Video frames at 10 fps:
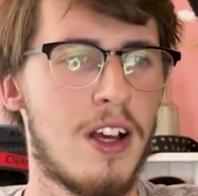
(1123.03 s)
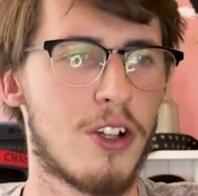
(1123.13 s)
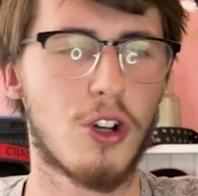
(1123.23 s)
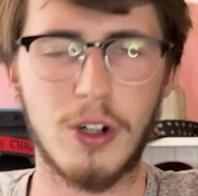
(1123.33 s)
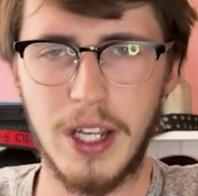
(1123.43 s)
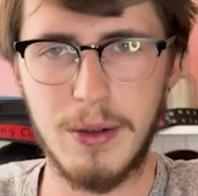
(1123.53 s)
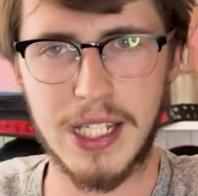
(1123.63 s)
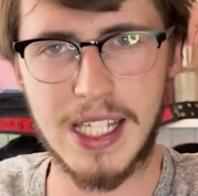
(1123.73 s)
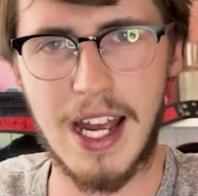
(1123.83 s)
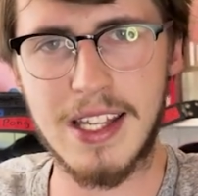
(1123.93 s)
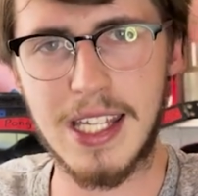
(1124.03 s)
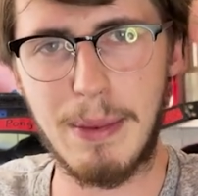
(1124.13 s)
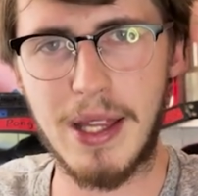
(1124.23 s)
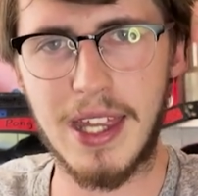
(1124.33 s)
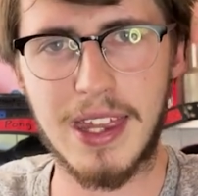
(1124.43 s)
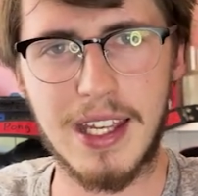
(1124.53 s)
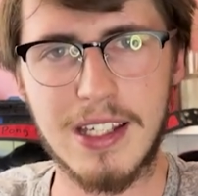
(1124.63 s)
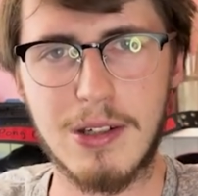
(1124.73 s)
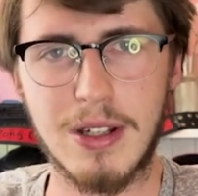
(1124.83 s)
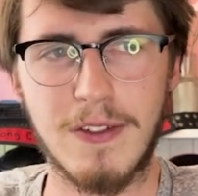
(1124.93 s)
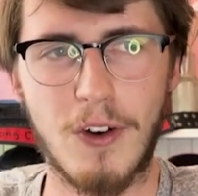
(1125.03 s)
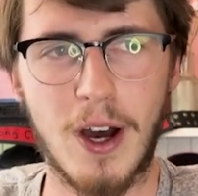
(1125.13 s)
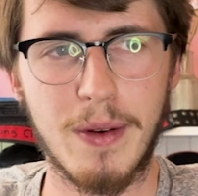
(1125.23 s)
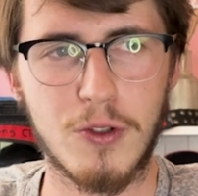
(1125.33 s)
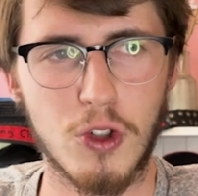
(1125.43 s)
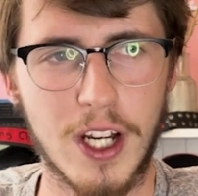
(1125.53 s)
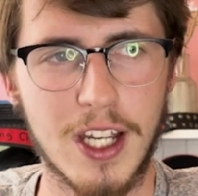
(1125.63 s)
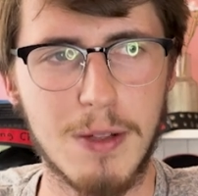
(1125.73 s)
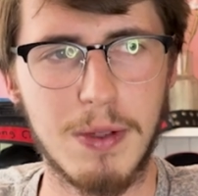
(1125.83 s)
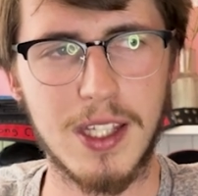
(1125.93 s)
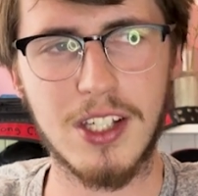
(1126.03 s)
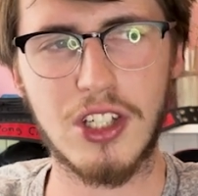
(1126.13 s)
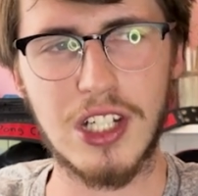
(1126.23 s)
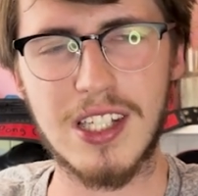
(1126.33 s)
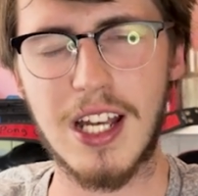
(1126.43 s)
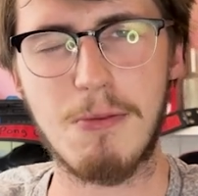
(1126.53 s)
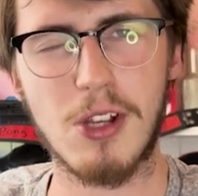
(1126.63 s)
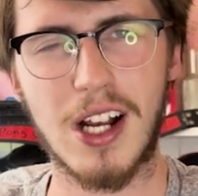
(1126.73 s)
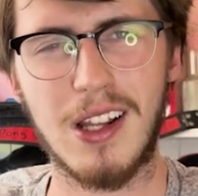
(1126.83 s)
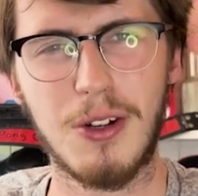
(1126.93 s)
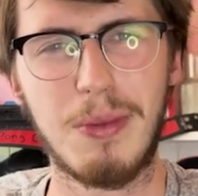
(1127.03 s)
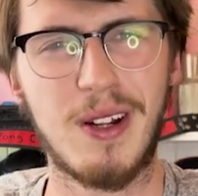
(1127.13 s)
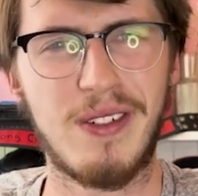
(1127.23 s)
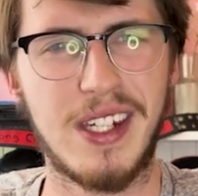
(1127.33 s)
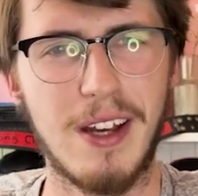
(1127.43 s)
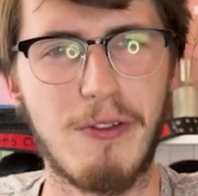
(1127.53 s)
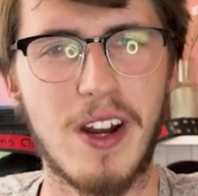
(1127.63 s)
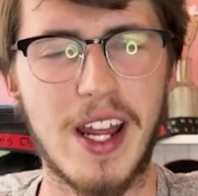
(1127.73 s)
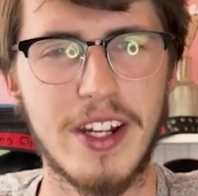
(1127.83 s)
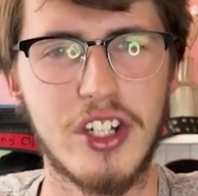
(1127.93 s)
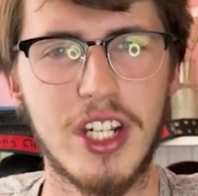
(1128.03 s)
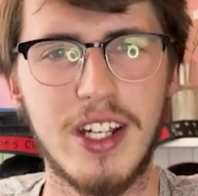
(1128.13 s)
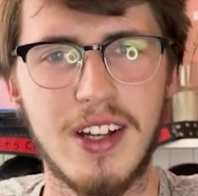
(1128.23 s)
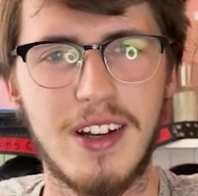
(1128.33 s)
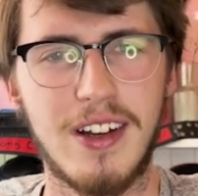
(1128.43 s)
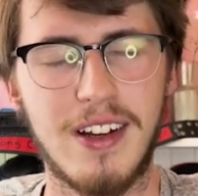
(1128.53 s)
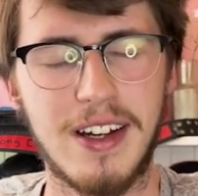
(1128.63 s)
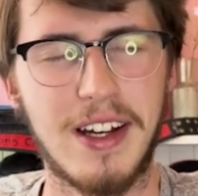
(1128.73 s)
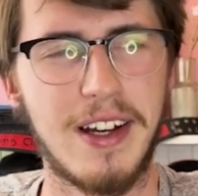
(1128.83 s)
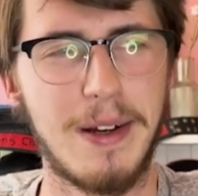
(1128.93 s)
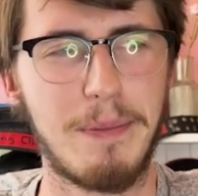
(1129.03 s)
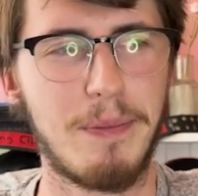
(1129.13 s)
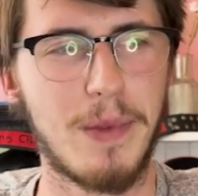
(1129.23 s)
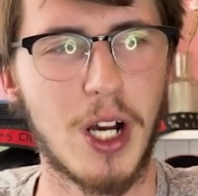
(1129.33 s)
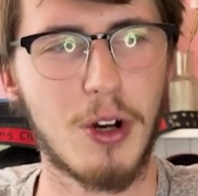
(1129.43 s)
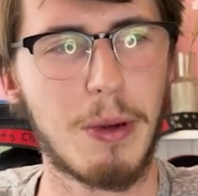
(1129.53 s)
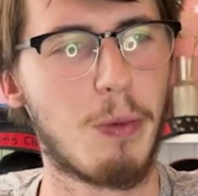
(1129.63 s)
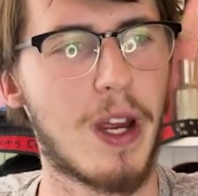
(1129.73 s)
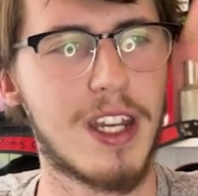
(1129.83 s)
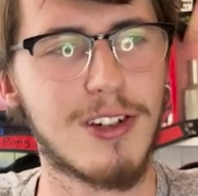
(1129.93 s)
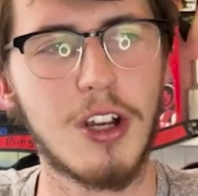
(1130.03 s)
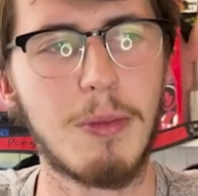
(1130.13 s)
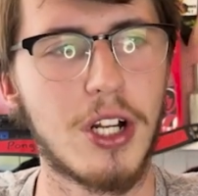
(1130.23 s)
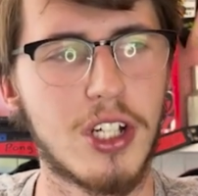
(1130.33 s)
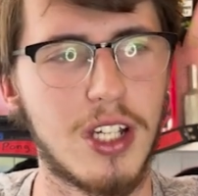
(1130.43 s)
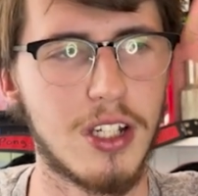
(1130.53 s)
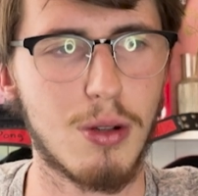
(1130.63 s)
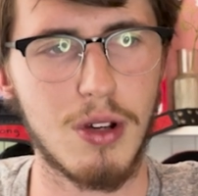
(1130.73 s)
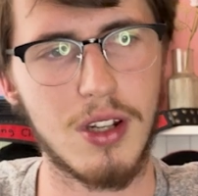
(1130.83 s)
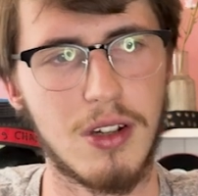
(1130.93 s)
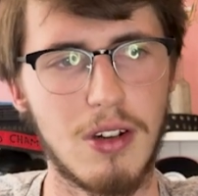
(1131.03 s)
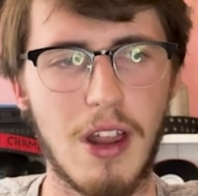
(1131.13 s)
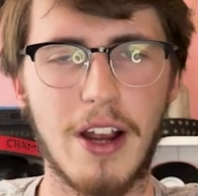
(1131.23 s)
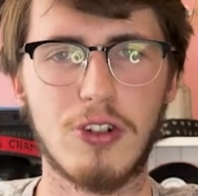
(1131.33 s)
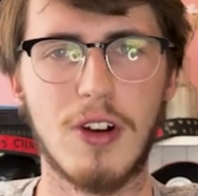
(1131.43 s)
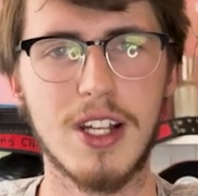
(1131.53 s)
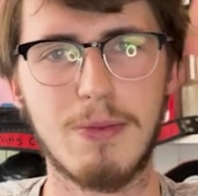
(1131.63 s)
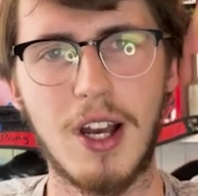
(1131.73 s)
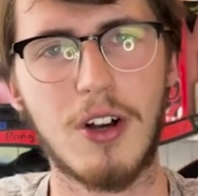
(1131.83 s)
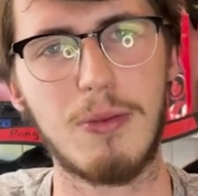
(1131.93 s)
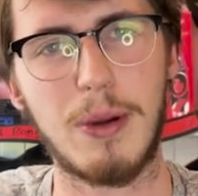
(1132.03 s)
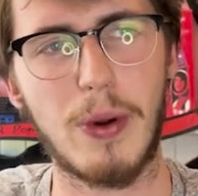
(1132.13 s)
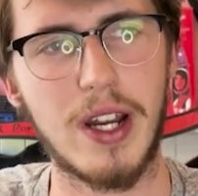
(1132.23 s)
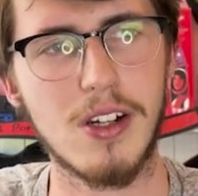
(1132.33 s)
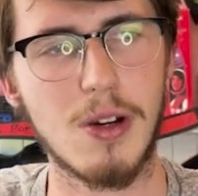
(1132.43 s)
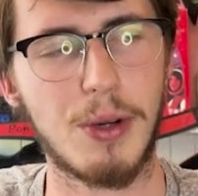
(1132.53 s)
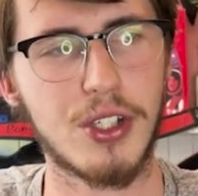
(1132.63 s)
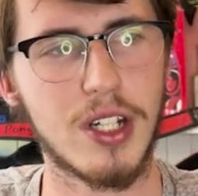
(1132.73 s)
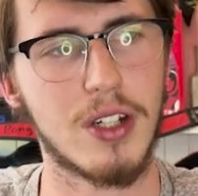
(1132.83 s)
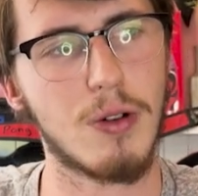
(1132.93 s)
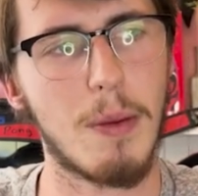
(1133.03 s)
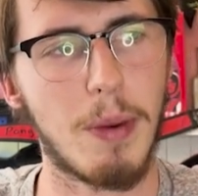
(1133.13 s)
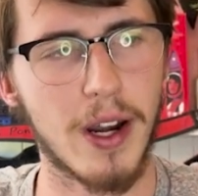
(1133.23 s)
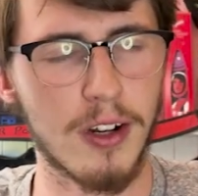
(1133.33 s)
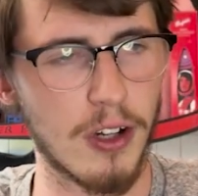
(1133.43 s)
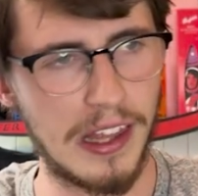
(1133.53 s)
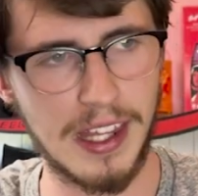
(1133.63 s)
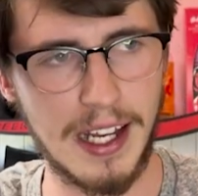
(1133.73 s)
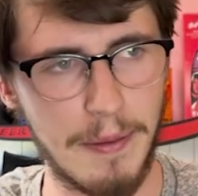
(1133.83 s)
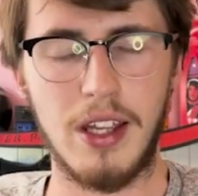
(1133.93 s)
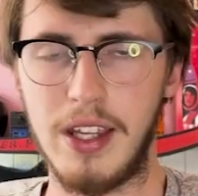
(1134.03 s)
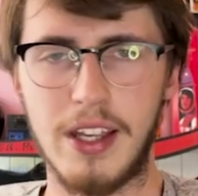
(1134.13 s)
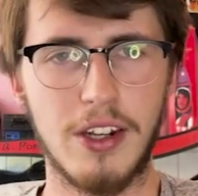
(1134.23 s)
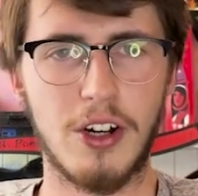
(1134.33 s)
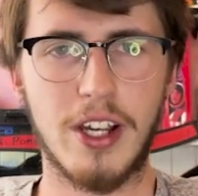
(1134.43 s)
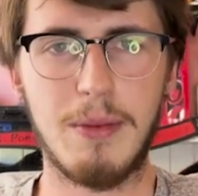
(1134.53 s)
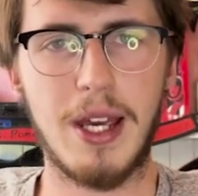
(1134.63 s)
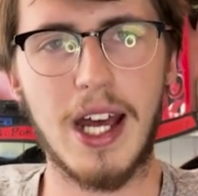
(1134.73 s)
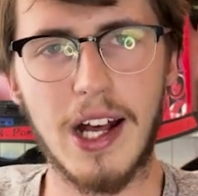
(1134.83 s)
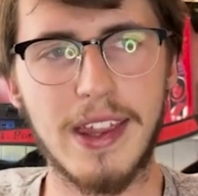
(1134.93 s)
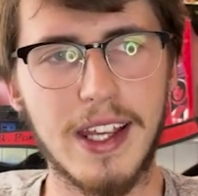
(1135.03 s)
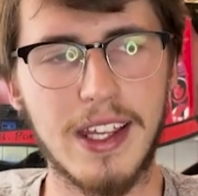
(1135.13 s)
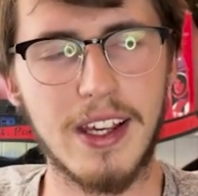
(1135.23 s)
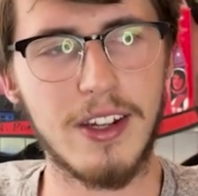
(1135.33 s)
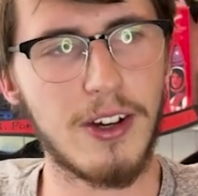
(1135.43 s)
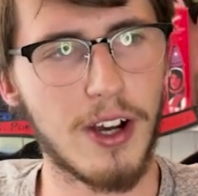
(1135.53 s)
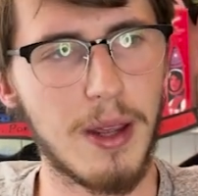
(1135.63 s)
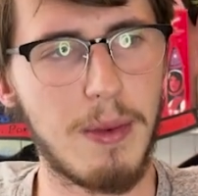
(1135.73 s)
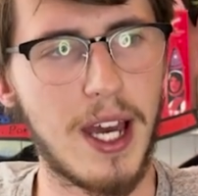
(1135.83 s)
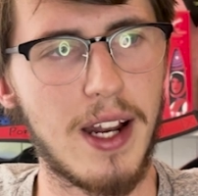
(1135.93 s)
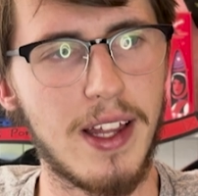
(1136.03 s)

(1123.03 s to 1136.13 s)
Sure, he was saying similar things to his fight with Dricus, but this just seems like a little bit of a different energy. I could be reading too much into it. Like, trust me, I could be reading too much into it, but I do think he can knock him out. I think he can knock him out.